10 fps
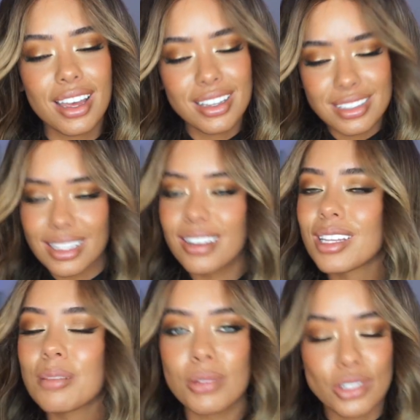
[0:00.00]

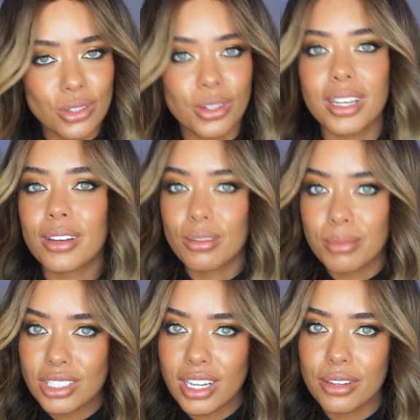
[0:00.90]
slowly but surely on
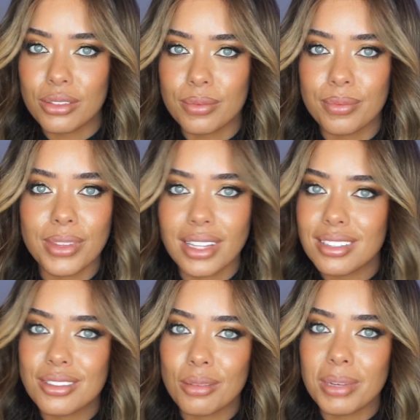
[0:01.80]
my channel. That
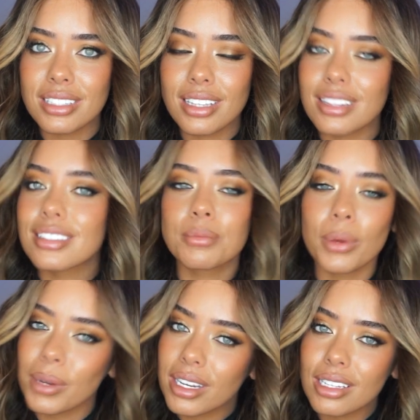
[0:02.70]
did not make sense, but
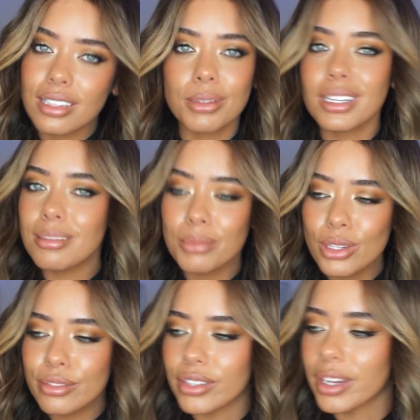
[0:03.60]
we're gonna
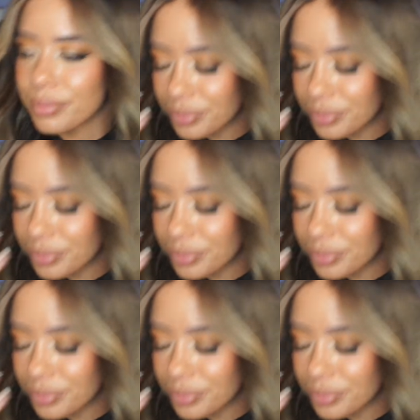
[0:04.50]
move with it.